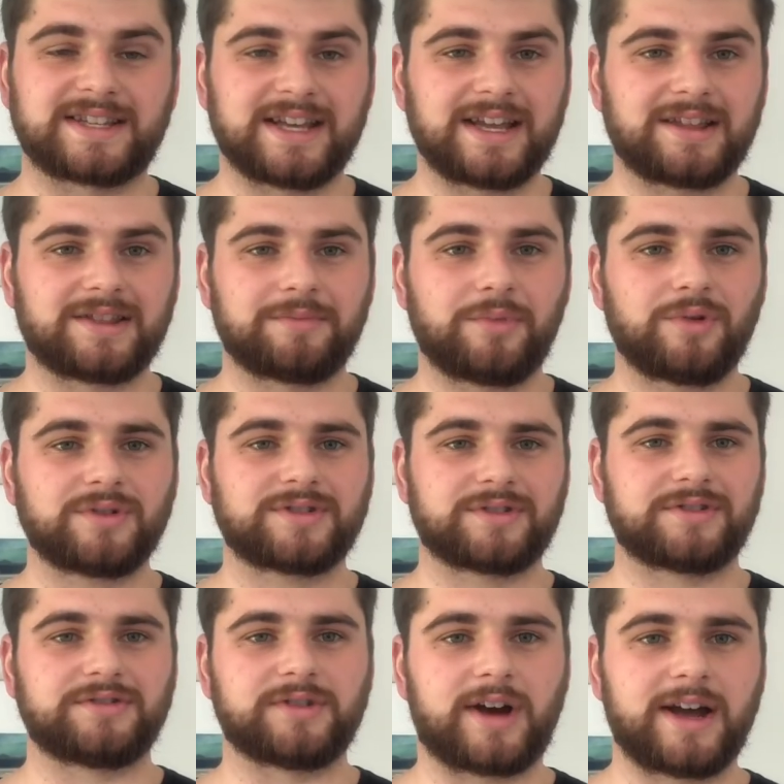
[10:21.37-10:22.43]
get, the more
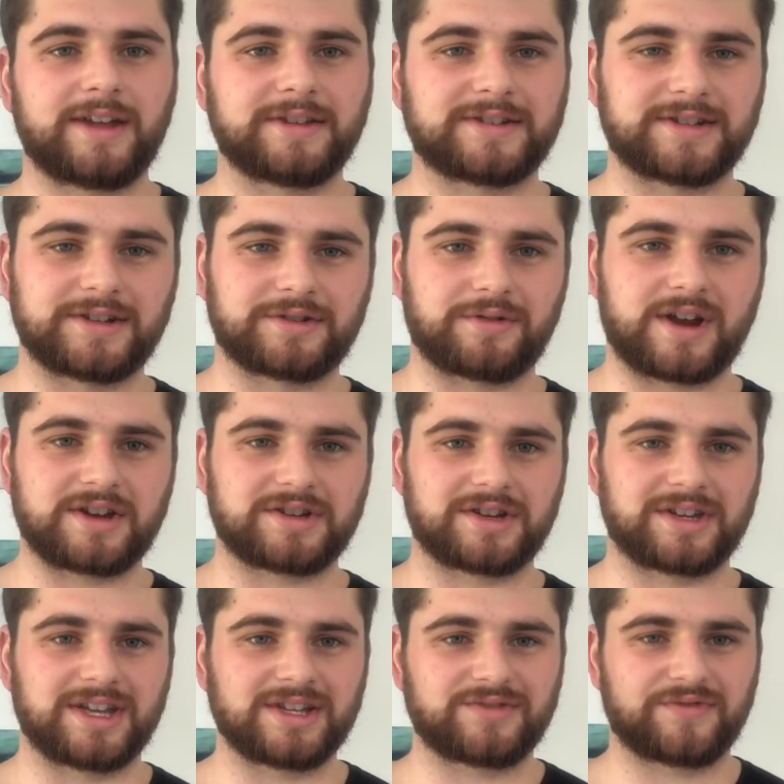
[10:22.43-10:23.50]
sort of dire the
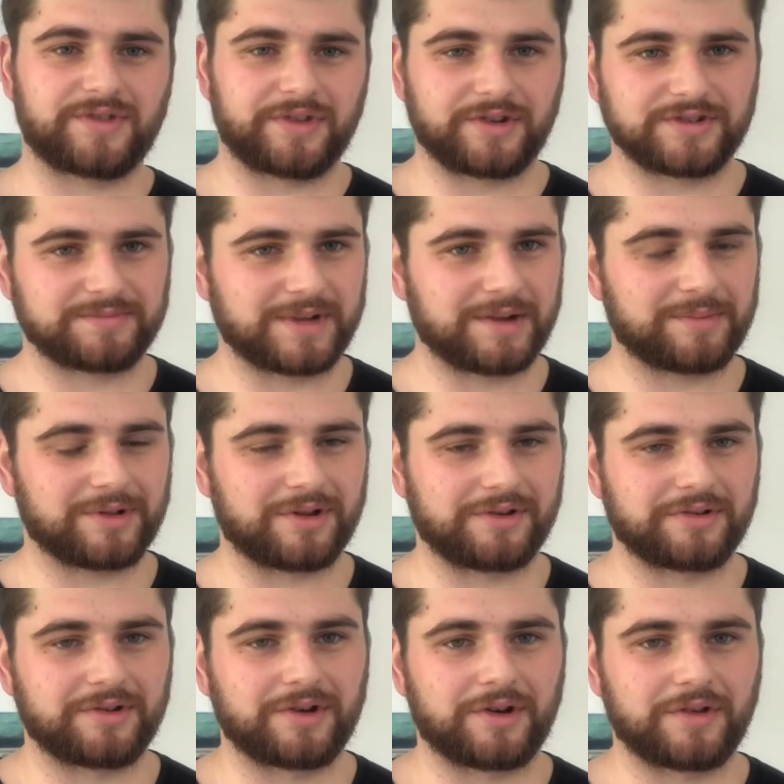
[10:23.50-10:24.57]
situation gets for those people
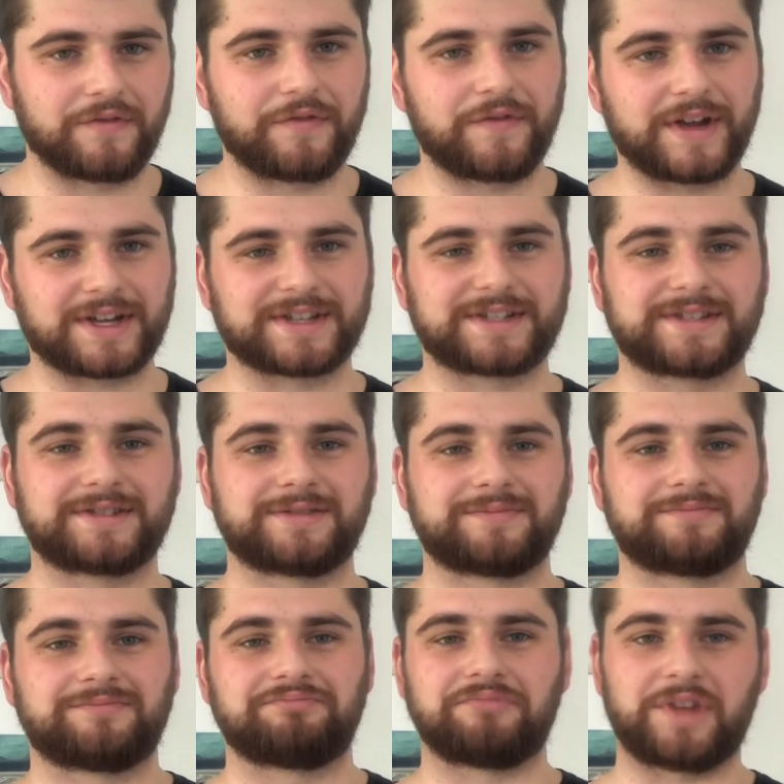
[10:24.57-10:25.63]
on fixed
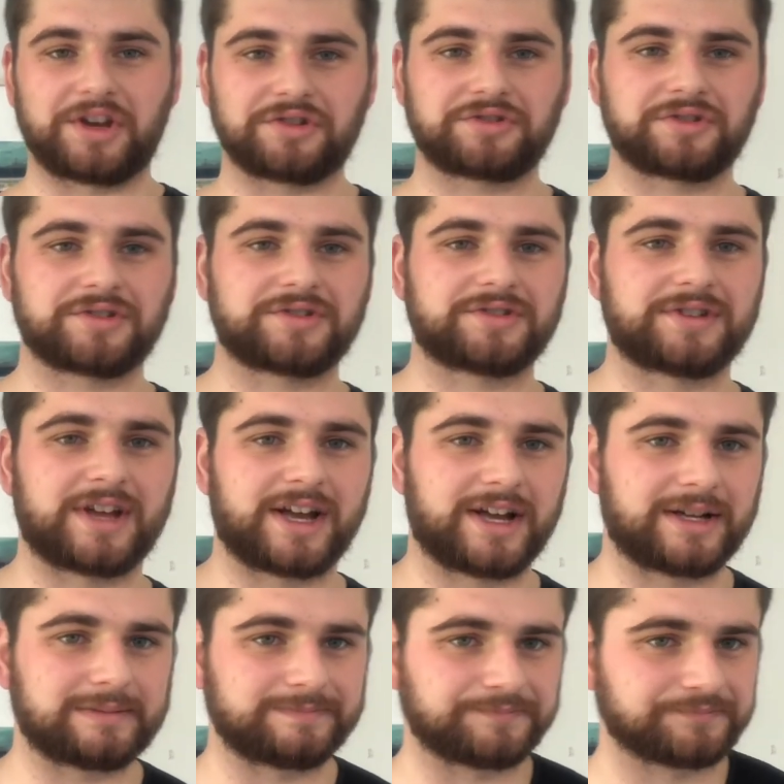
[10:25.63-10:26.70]
interest,
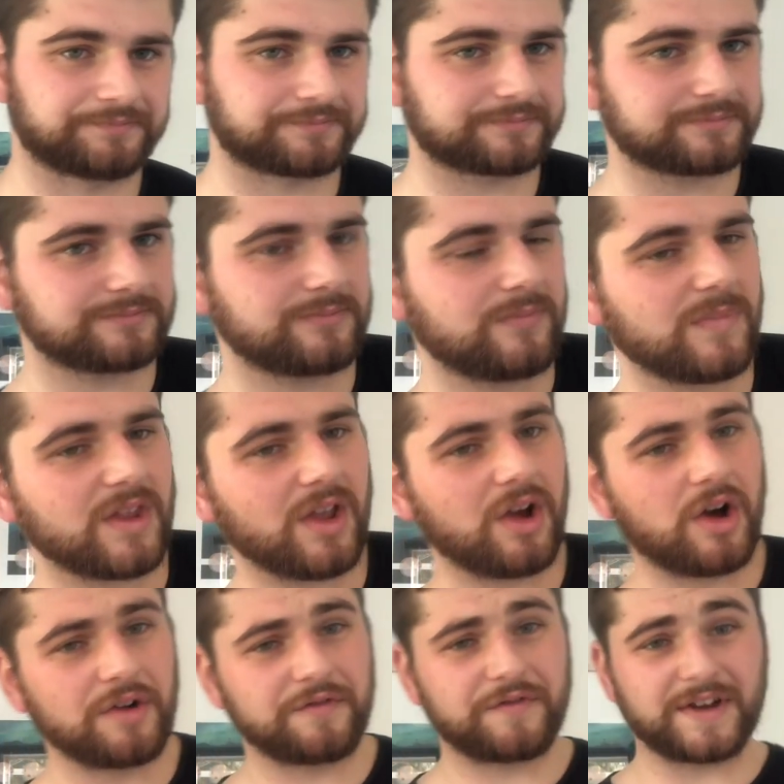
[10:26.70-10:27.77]
on
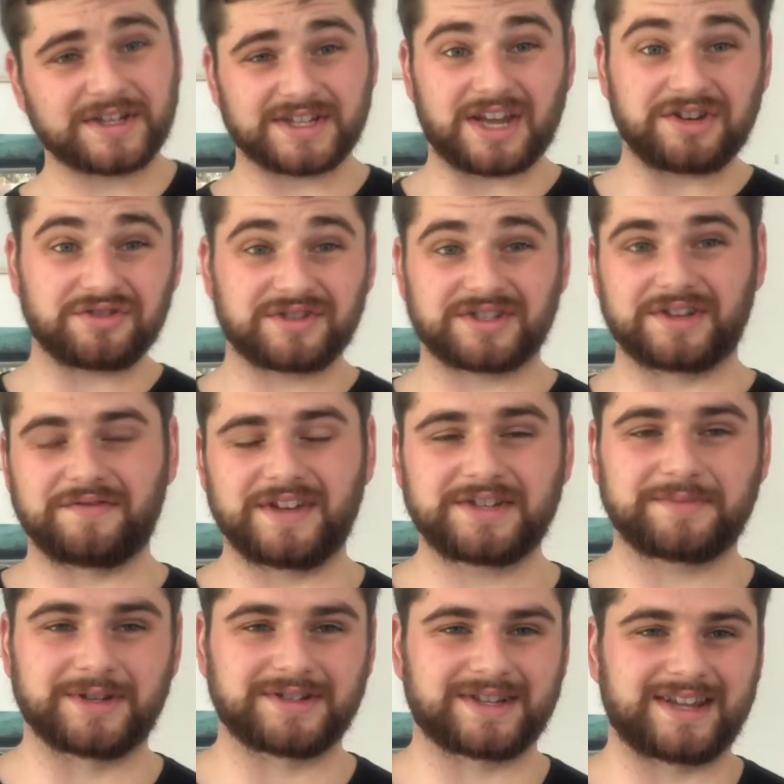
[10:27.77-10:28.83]
fixed interest
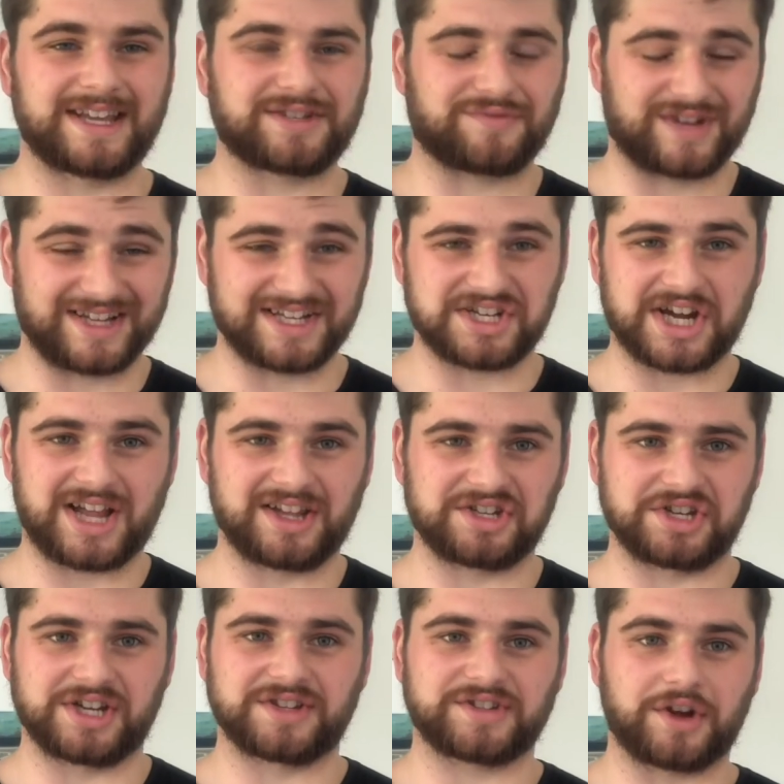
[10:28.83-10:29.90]
investments, and that's really
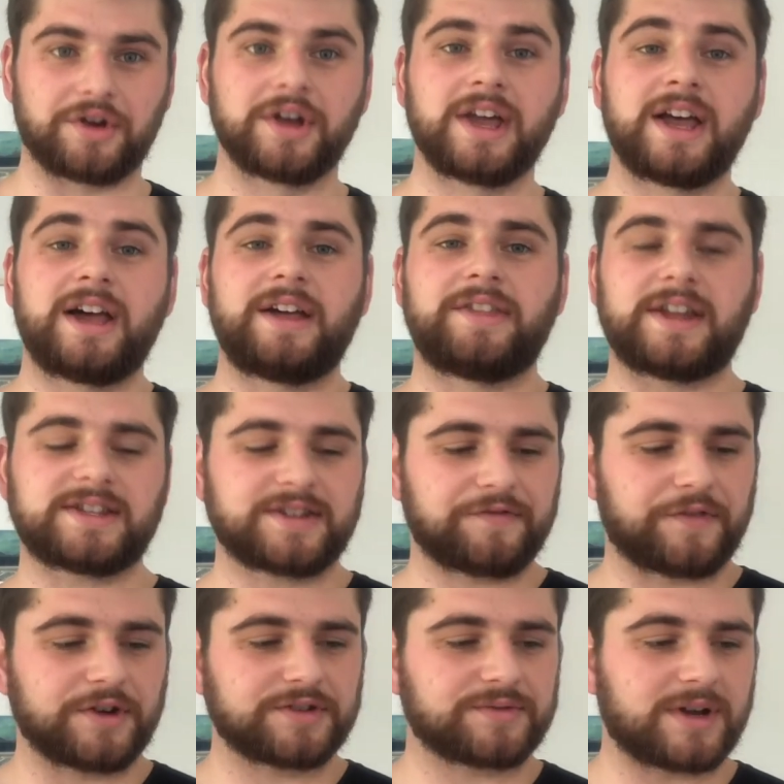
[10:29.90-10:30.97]
challenging. So that's the
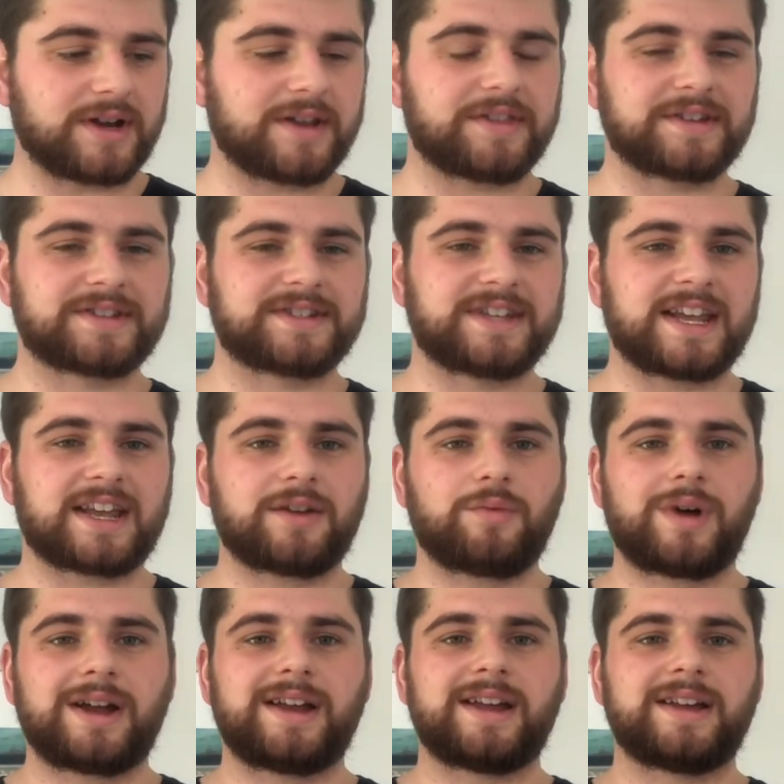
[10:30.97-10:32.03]
first one. The second
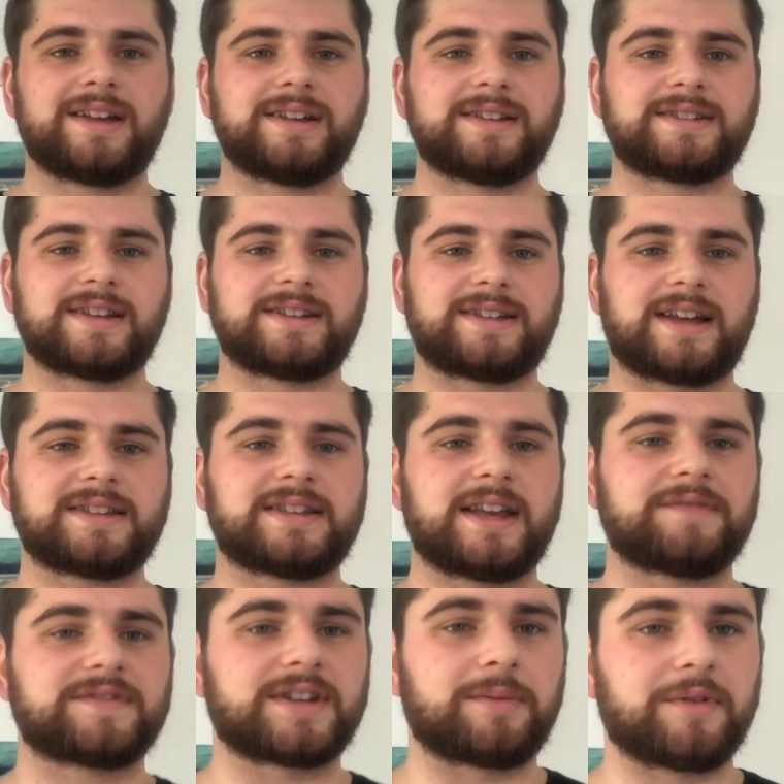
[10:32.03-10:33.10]
one is it does
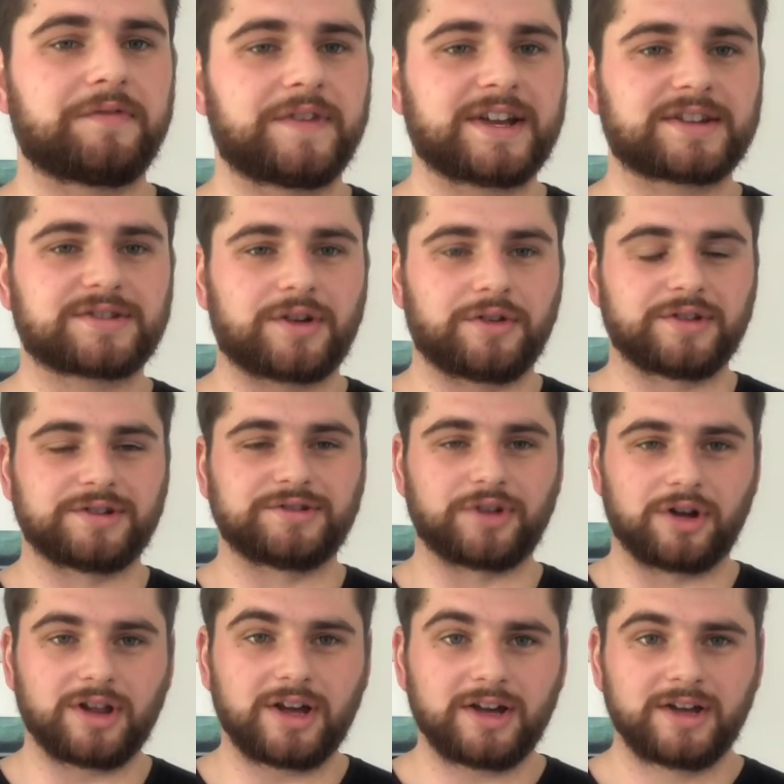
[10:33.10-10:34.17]
have some effects on the
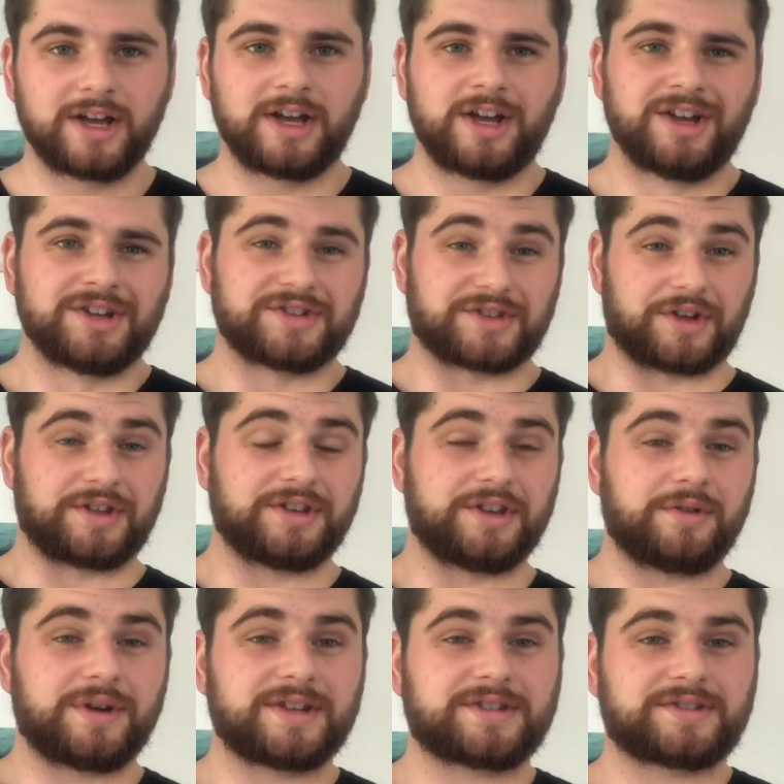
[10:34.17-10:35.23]
dollar. So the
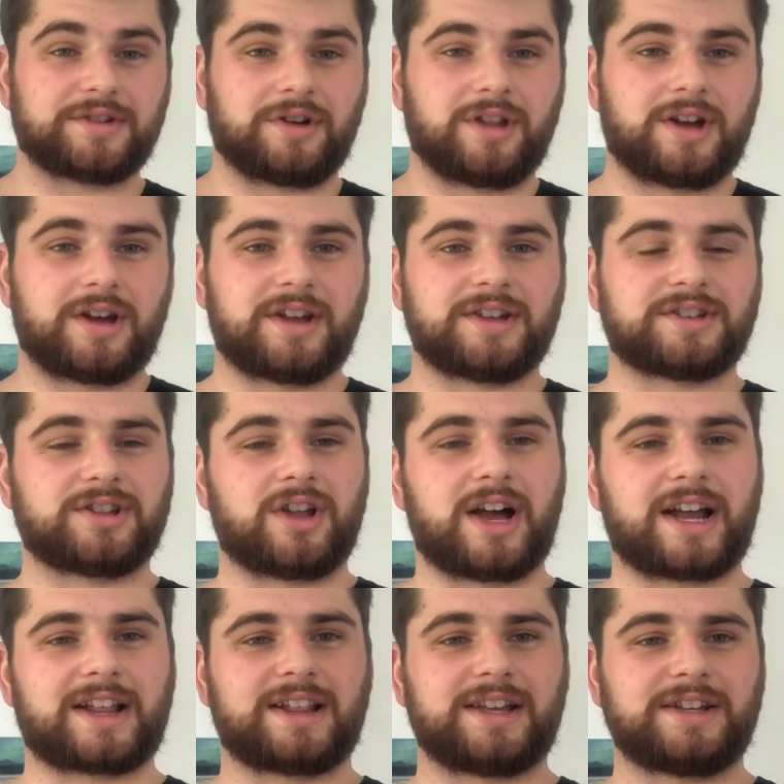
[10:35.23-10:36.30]
US dollar is
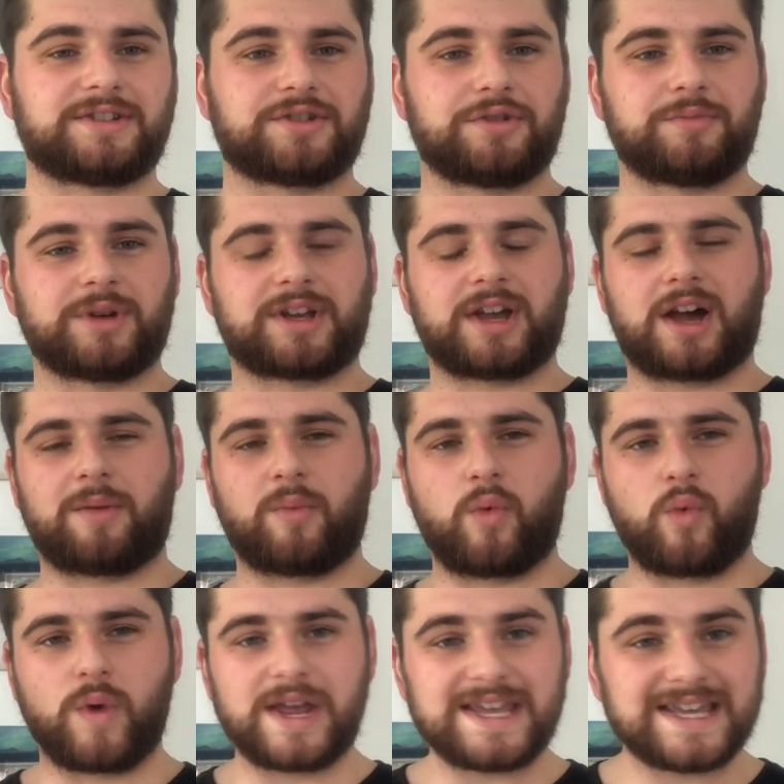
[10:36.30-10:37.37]
likely to
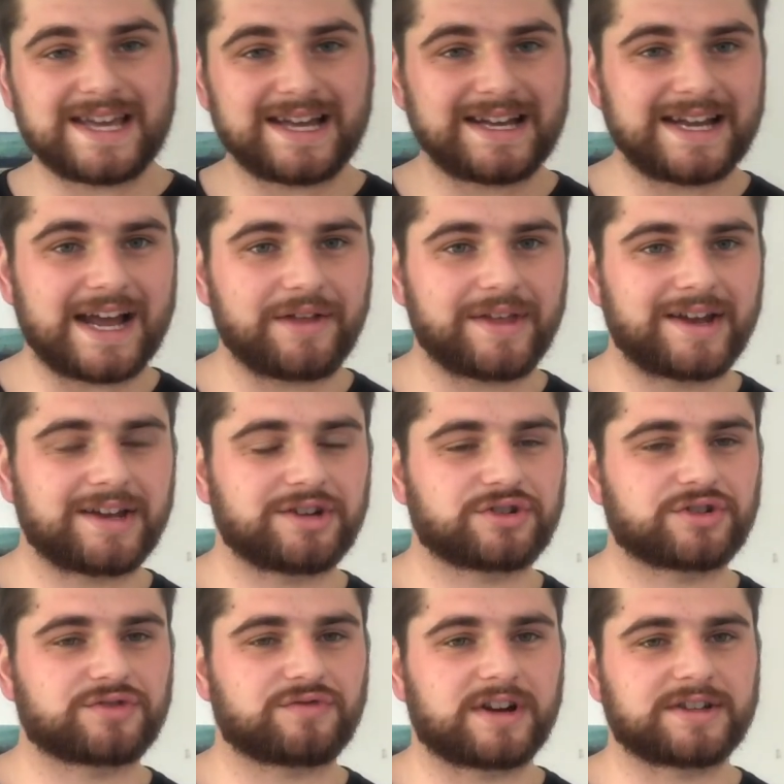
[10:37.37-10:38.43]
become weaker now that
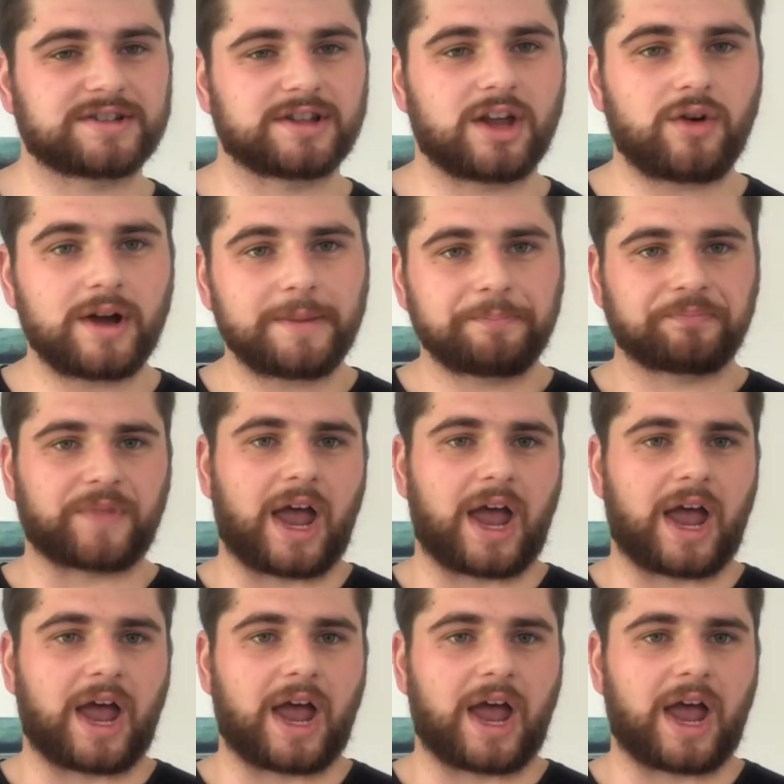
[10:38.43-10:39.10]
interest rates are lower.